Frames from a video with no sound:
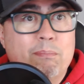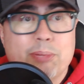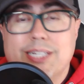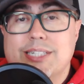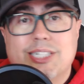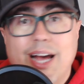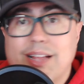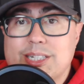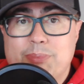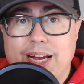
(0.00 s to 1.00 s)
please
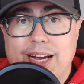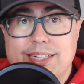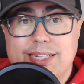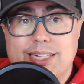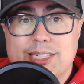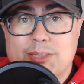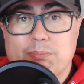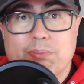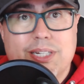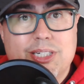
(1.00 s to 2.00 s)
challenge my ideas.
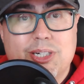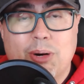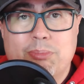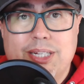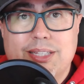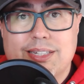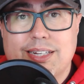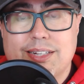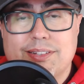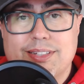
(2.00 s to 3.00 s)
Please show me
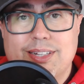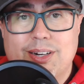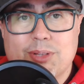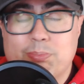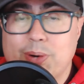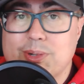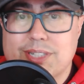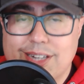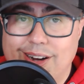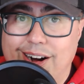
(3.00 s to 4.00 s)
the pros
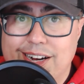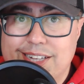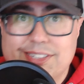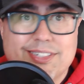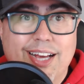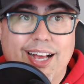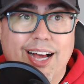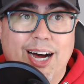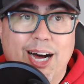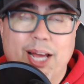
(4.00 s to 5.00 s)
and cons.
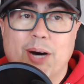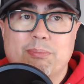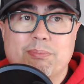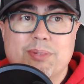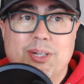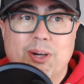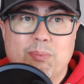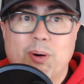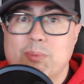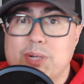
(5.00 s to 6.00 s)
Help,
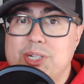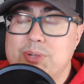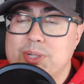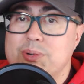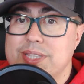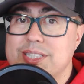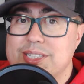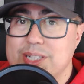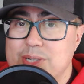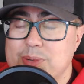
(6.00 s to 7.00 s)
what would you do in this
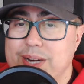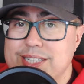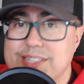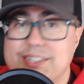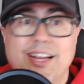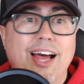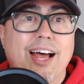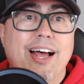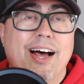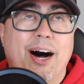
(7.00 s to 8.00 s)
situation?
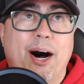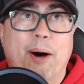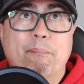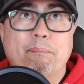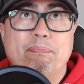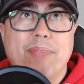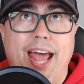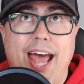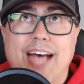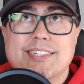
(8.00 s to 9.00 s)

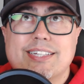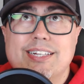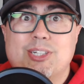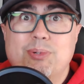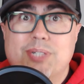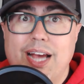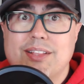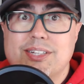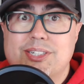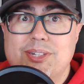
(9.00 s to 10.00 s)
ask it to challenge